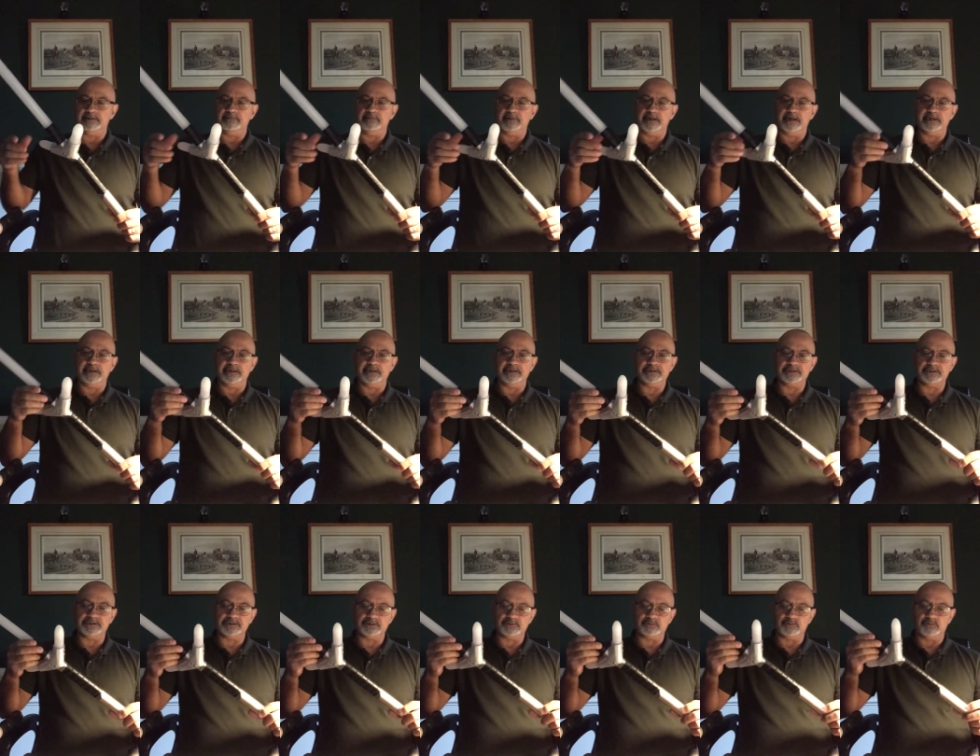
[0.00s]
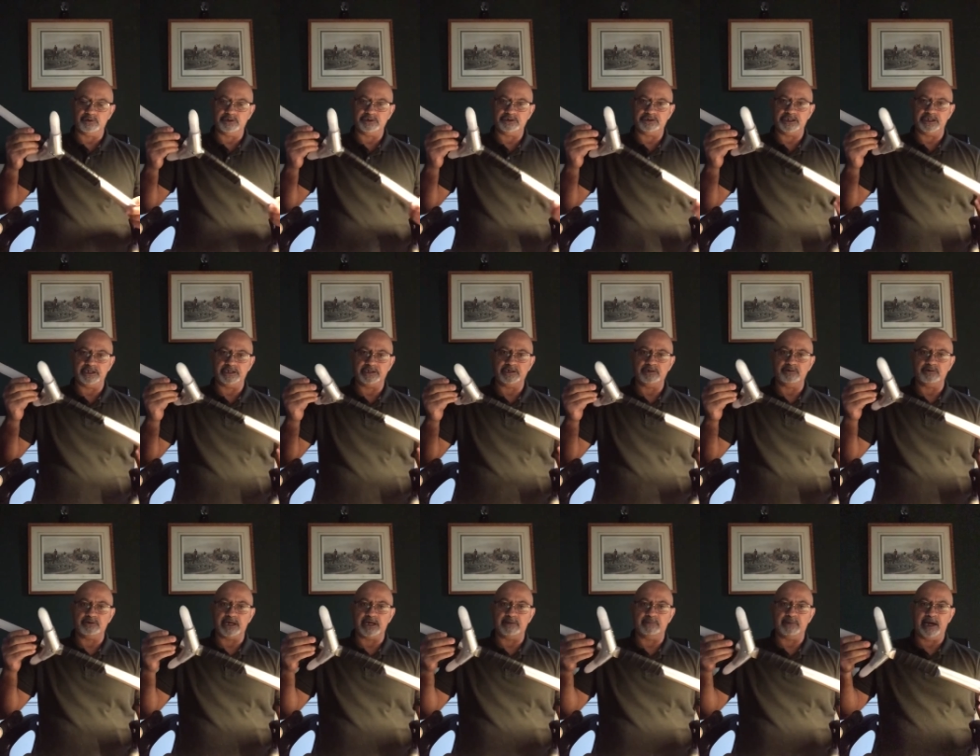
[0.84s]
And this is what
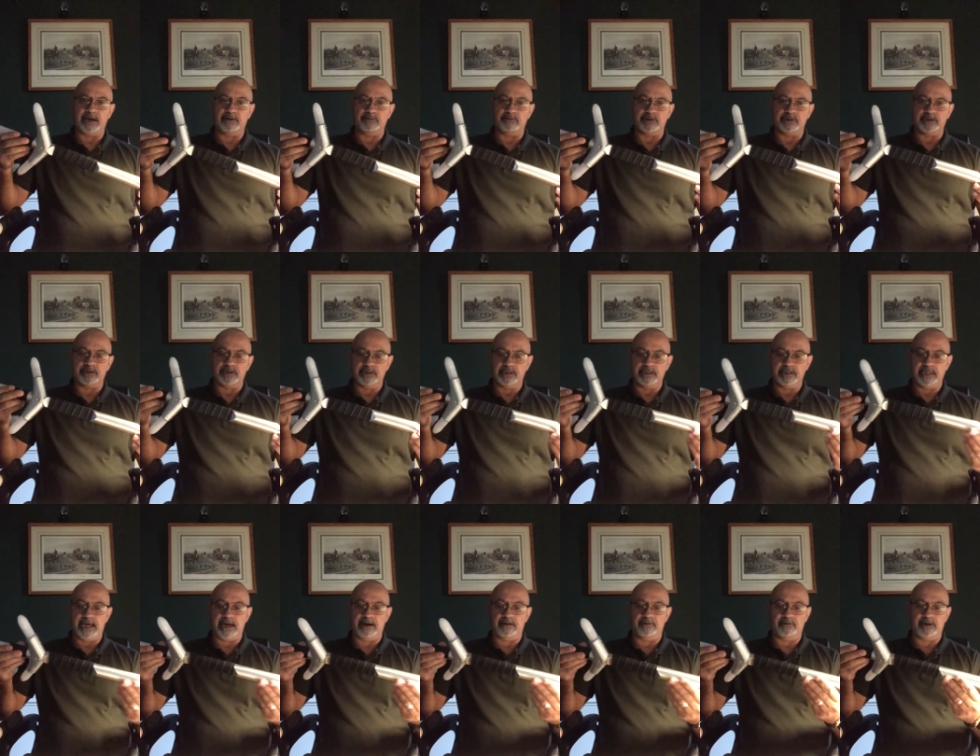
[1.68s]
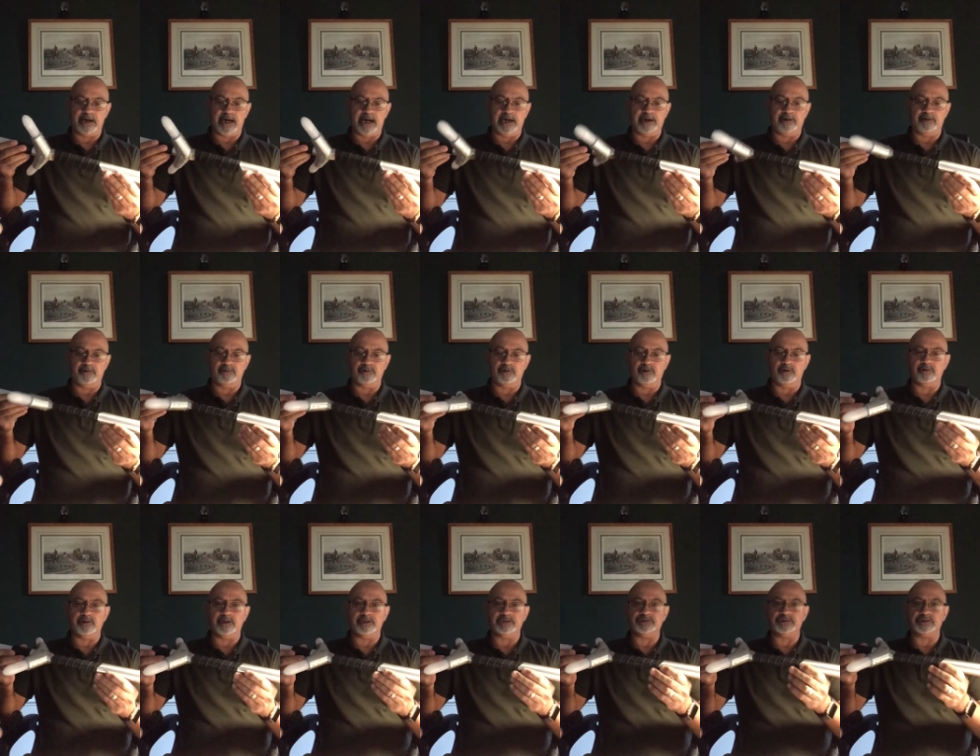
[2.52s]
JQ came out with. Now, I don't know
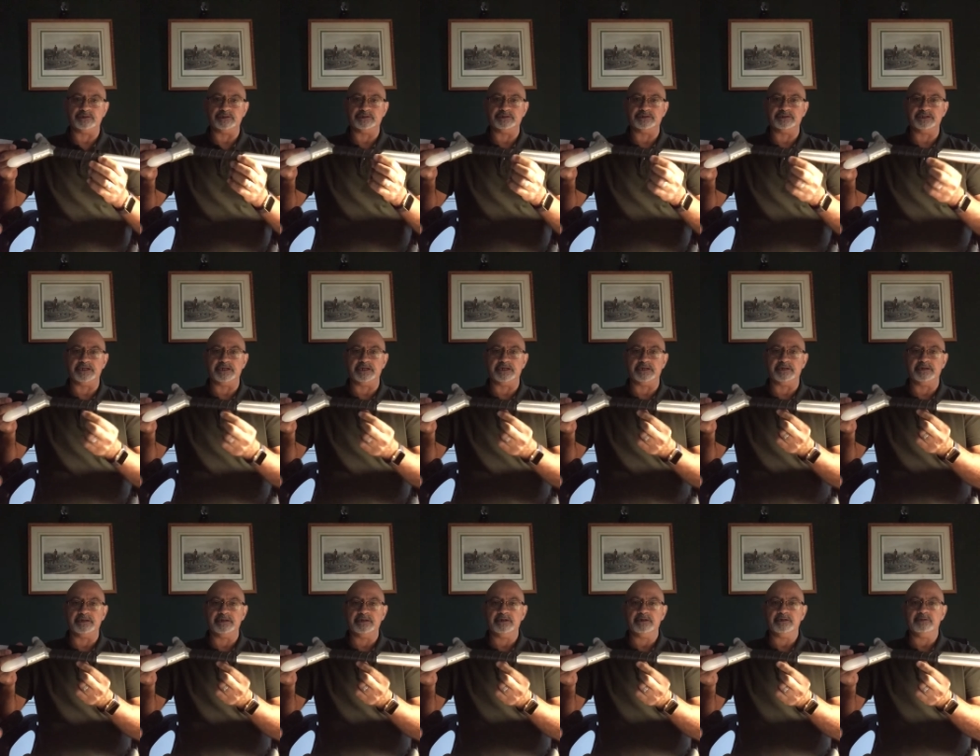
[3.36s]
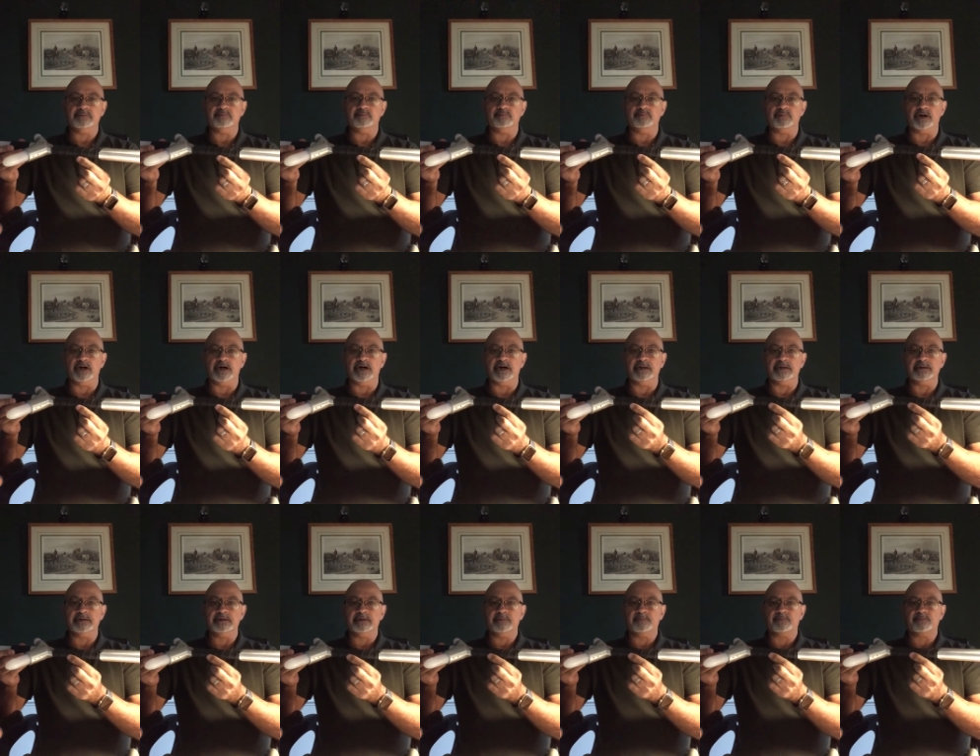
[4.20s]
that you can see it, but
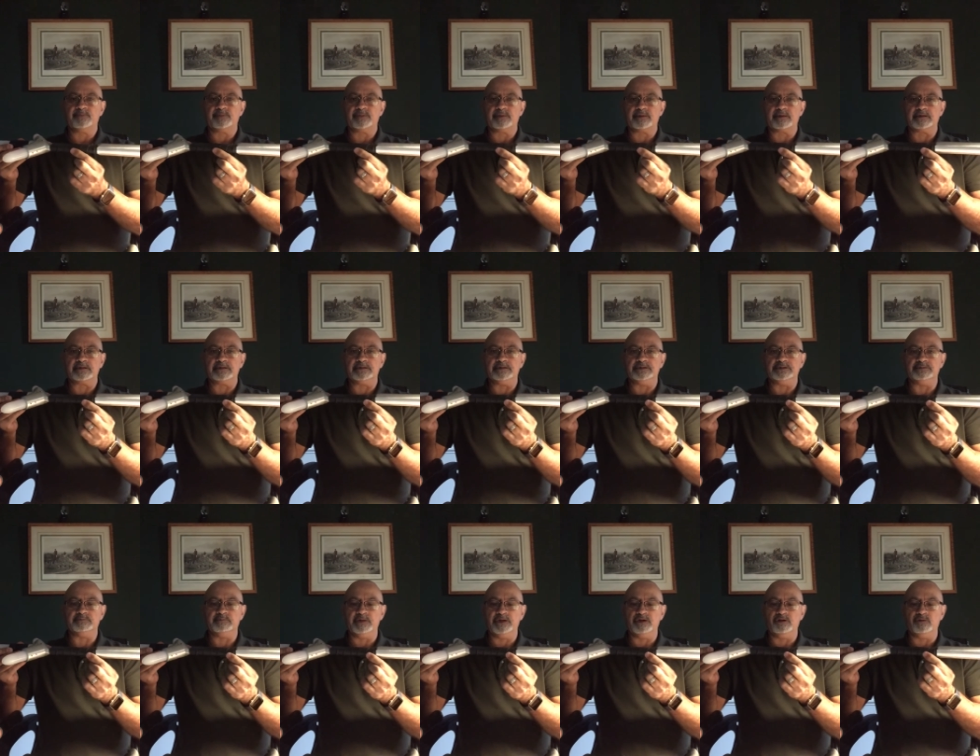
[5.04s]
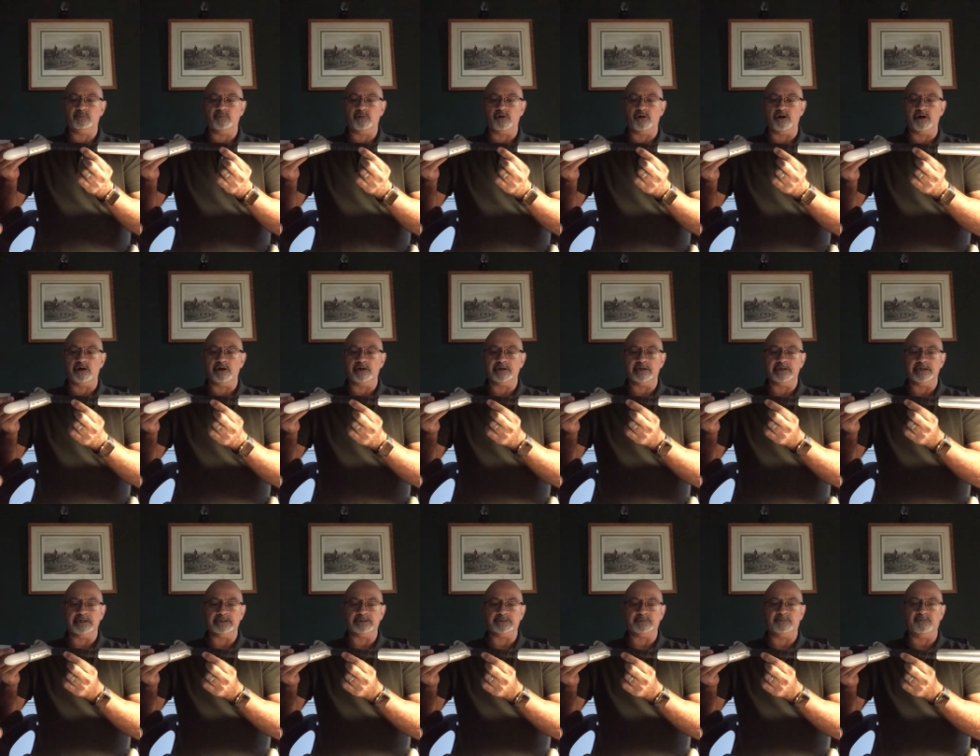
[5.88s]
this middle part
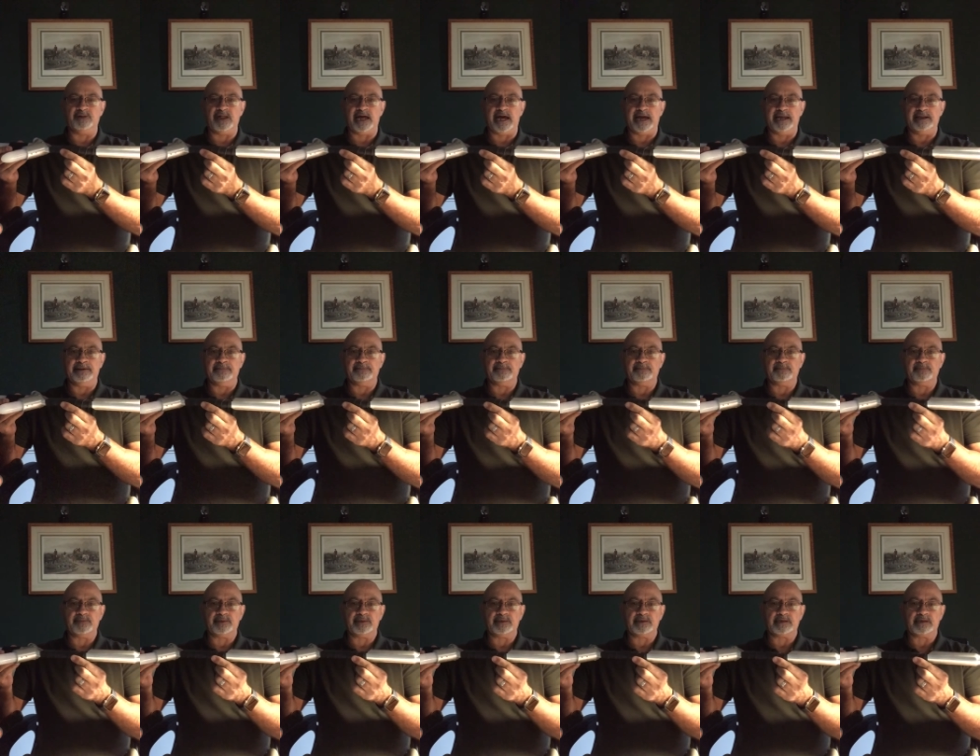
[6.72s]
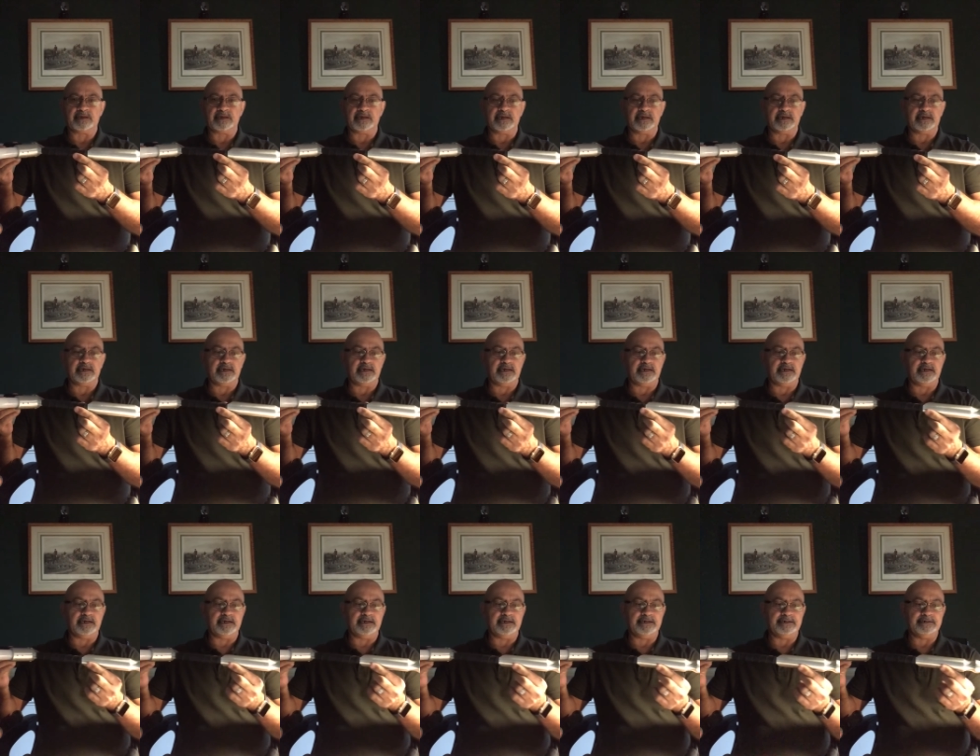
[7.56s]
is flat.
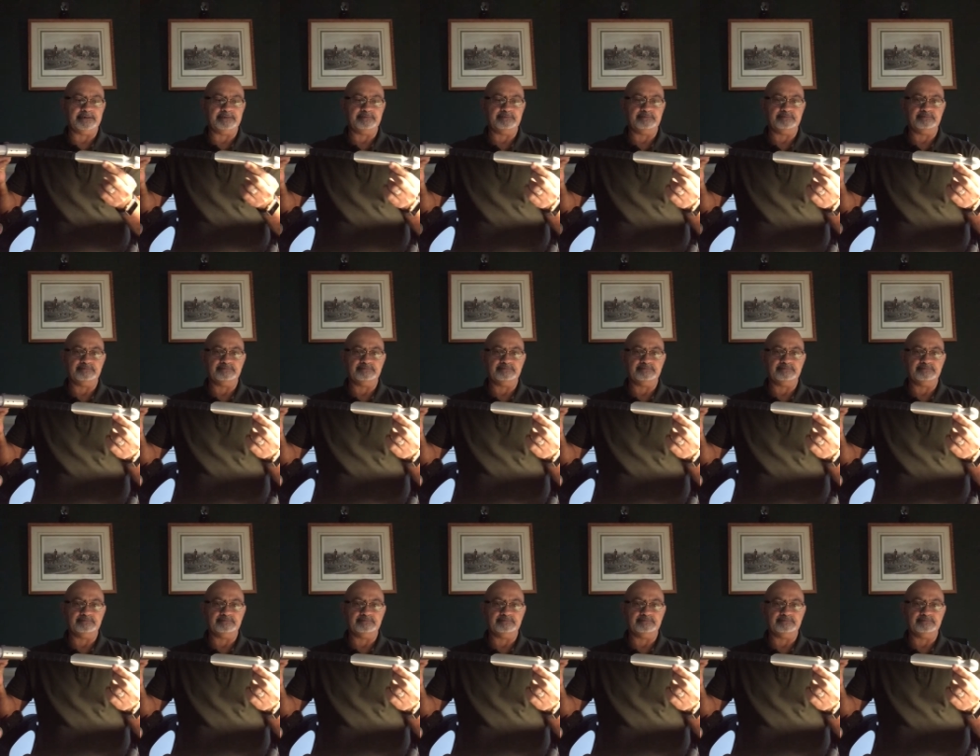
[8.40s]
Um,